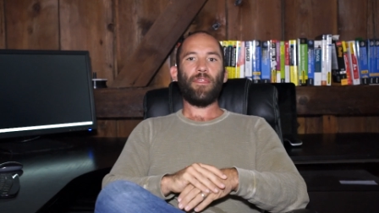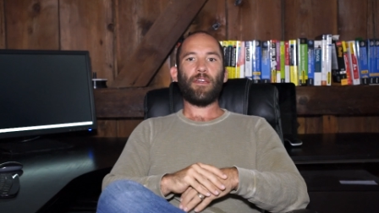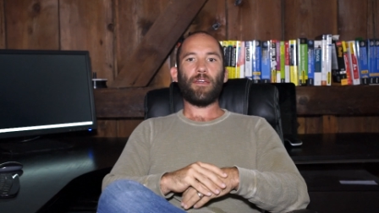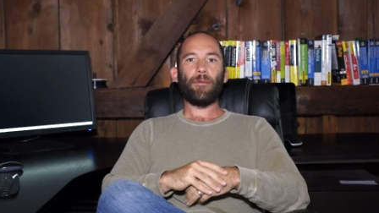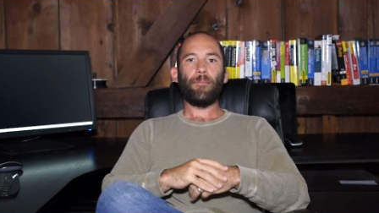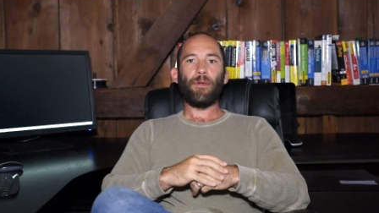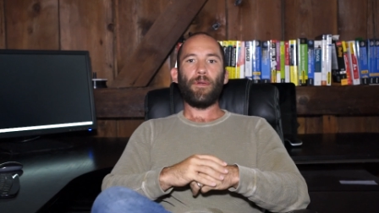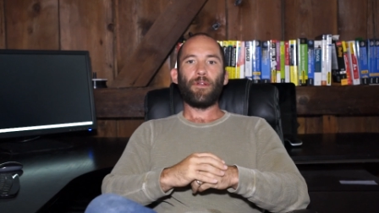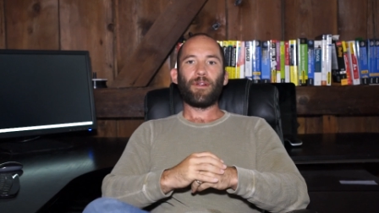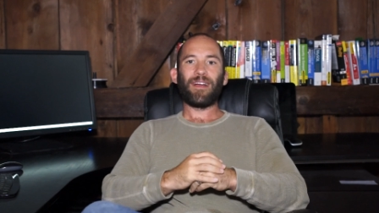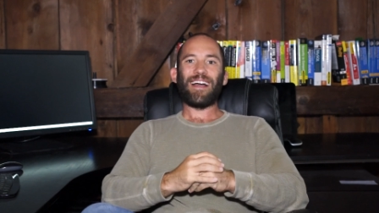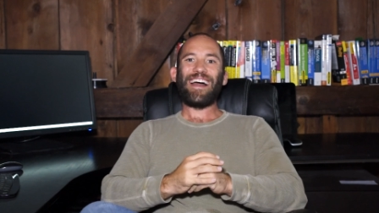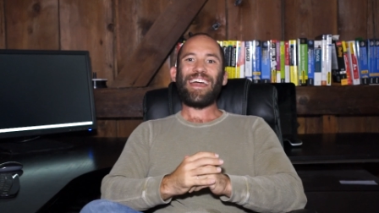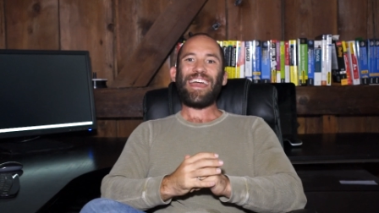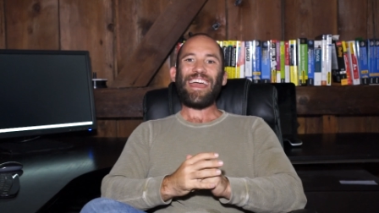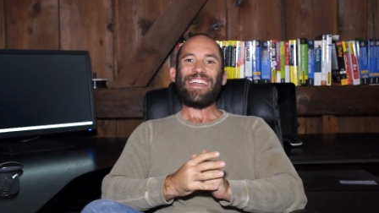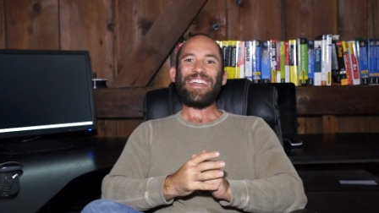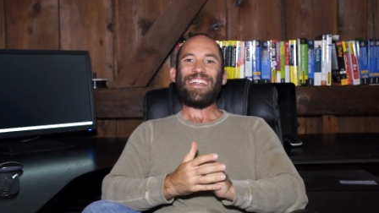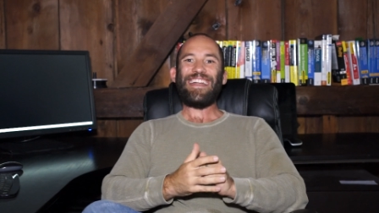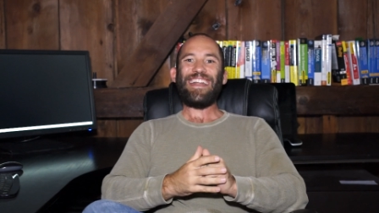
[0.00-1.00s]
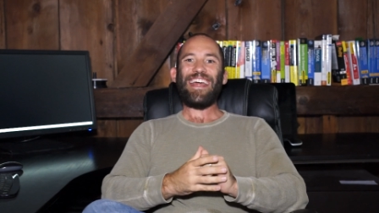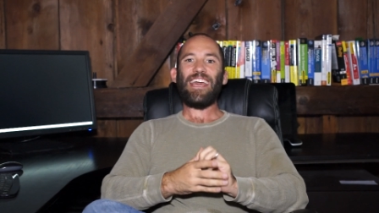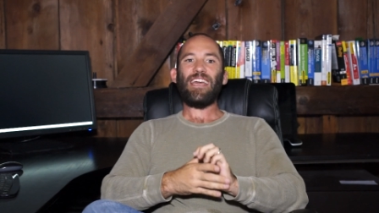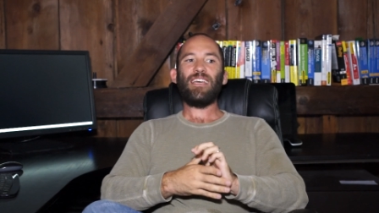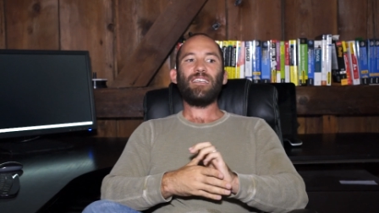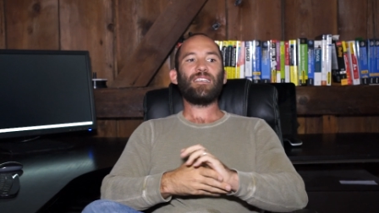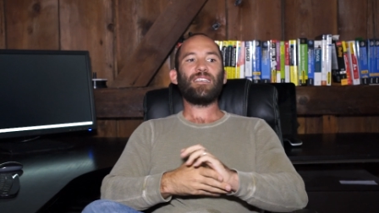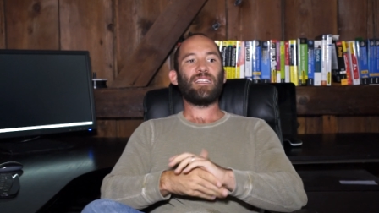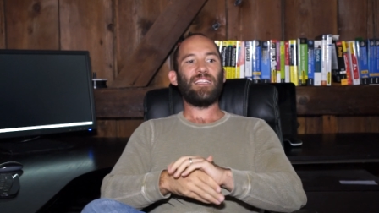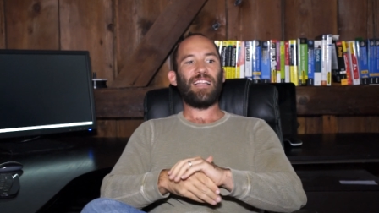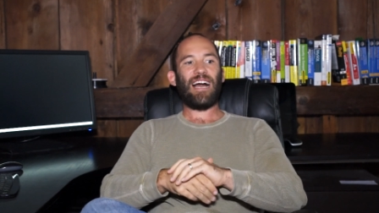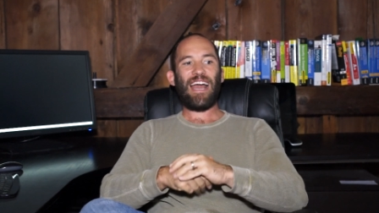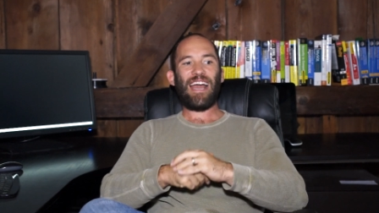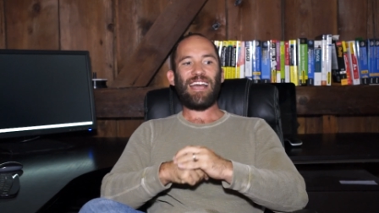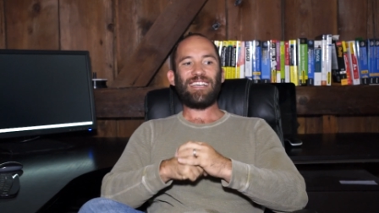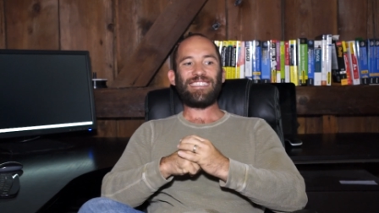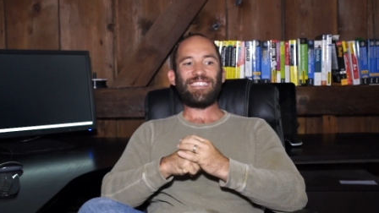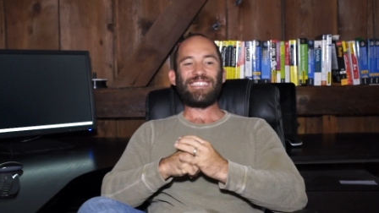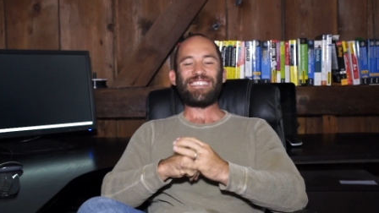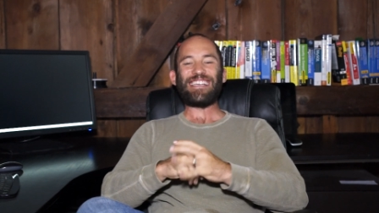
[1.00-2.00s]
the Computer Guy, and today's
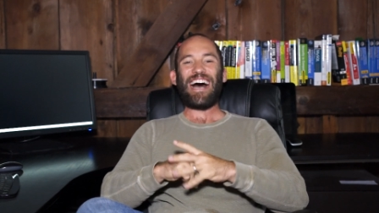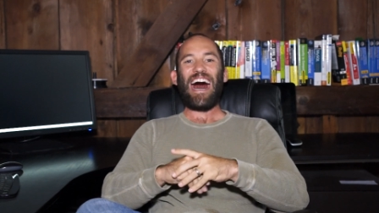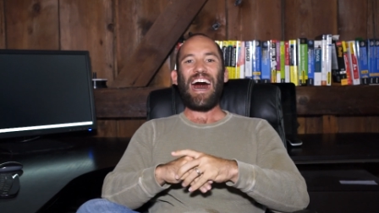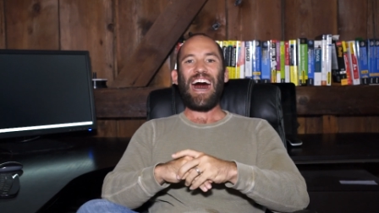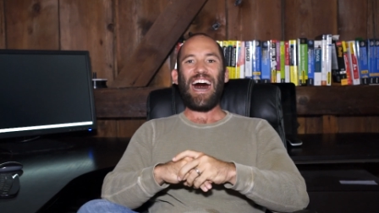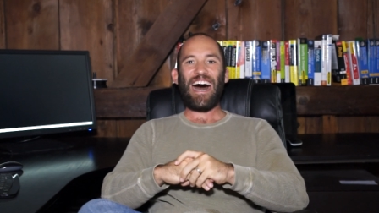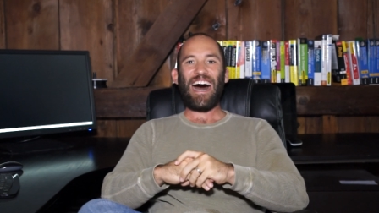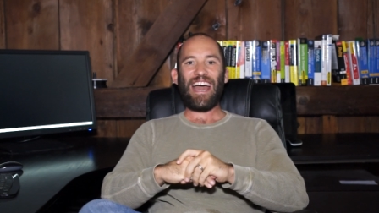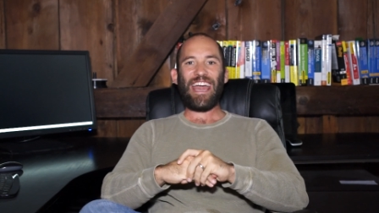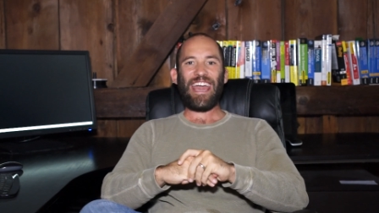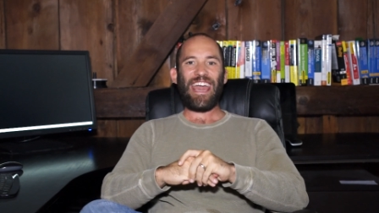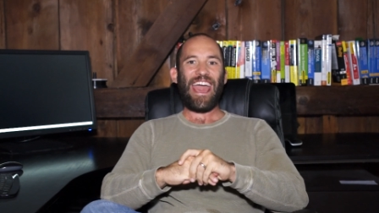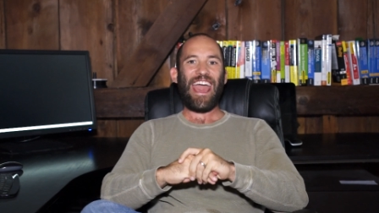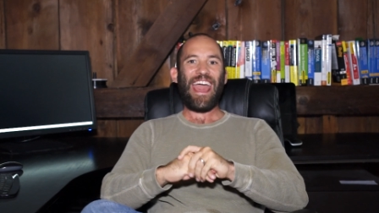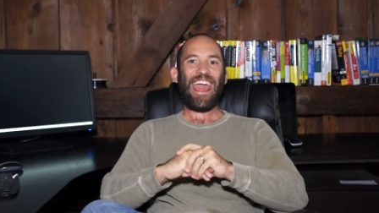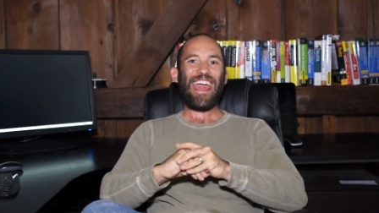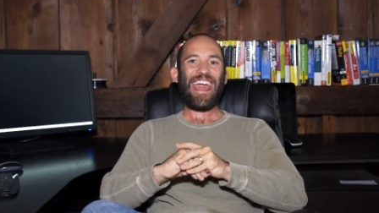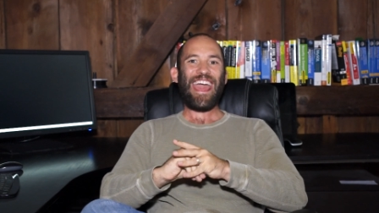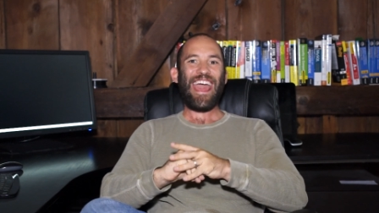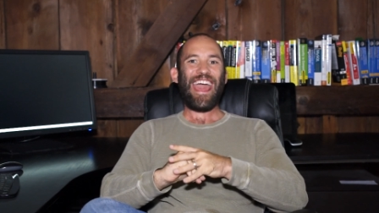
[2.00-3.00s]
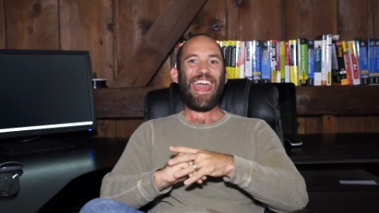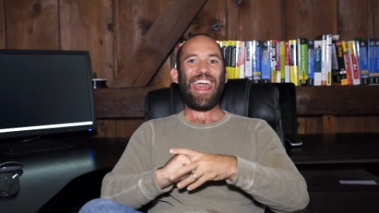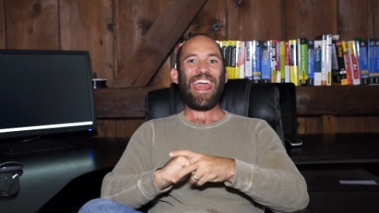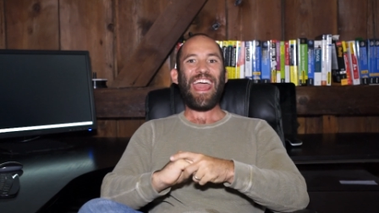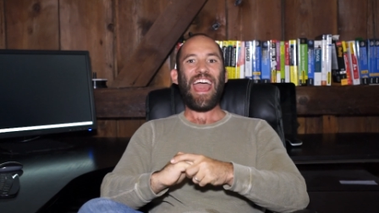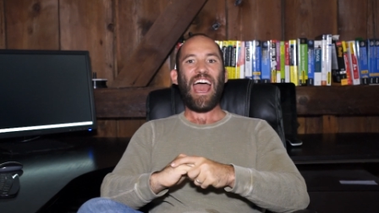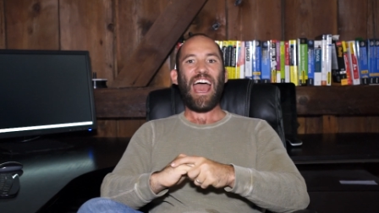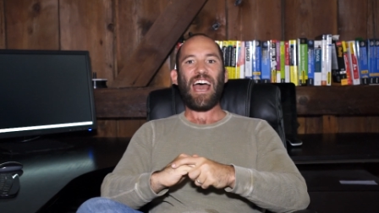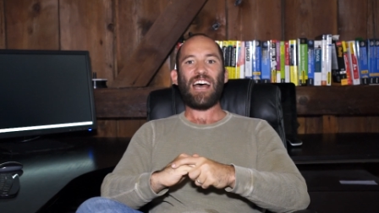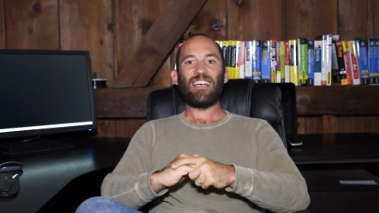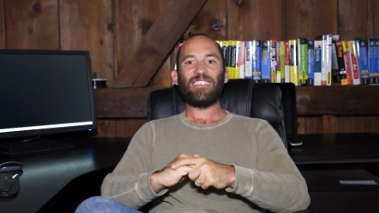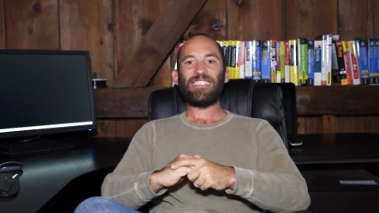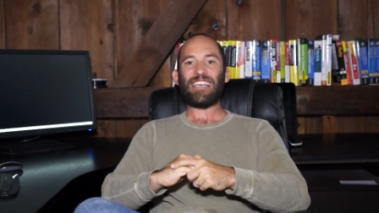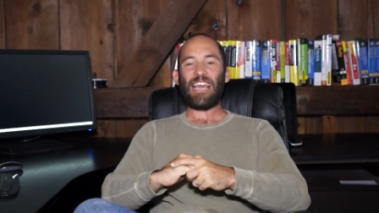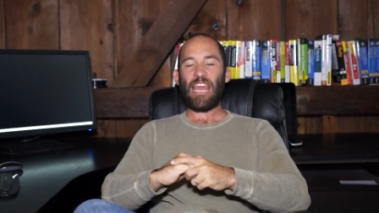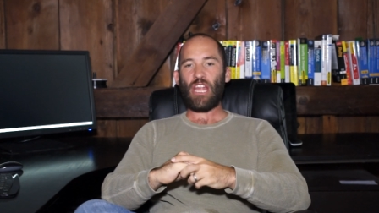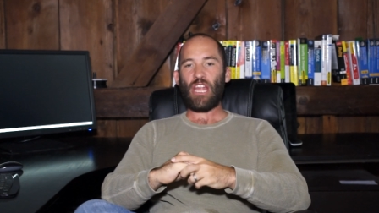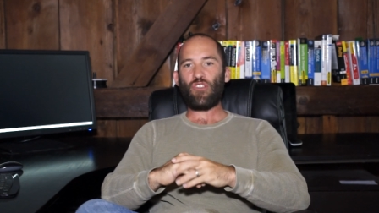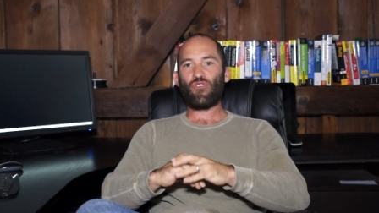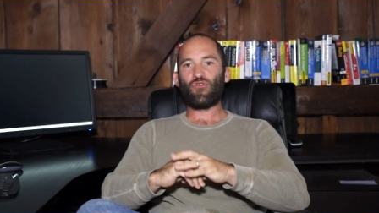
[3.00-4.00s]
class is IaaS
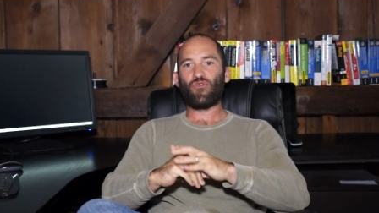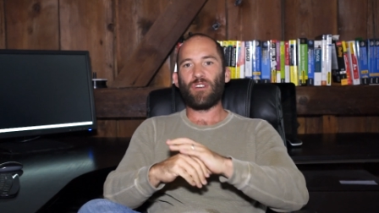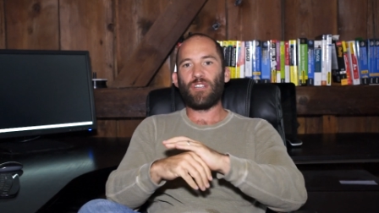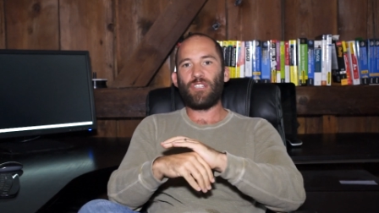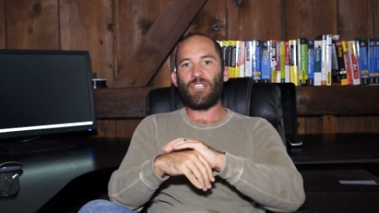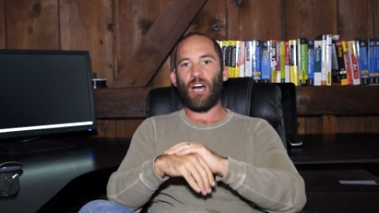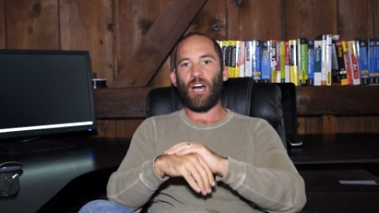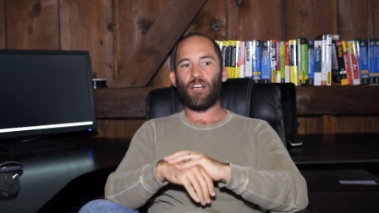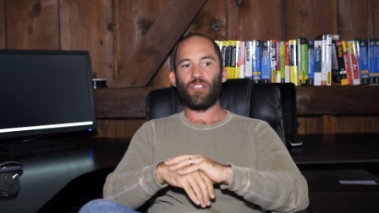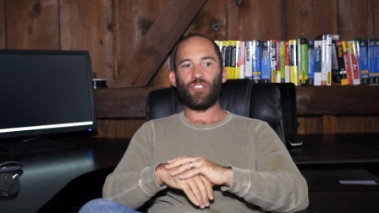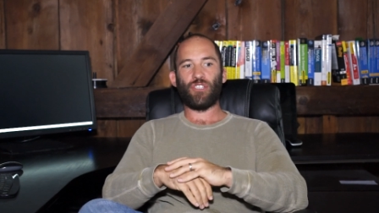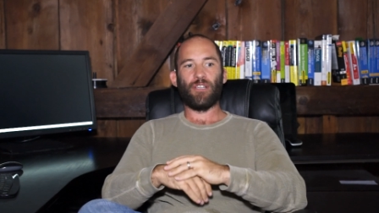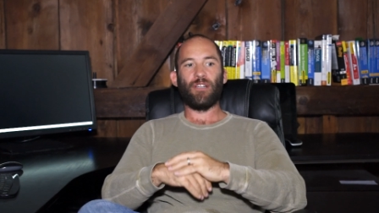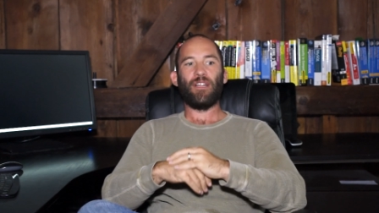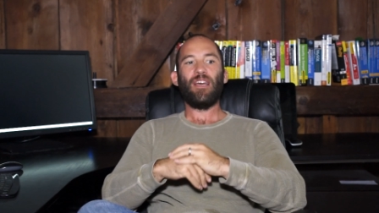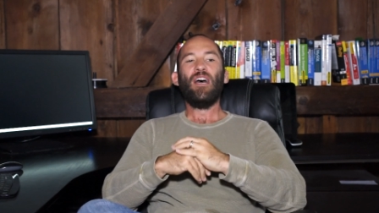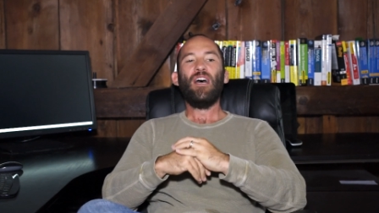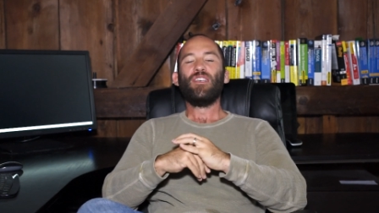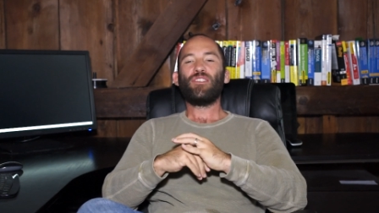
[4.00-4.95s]
Introduction.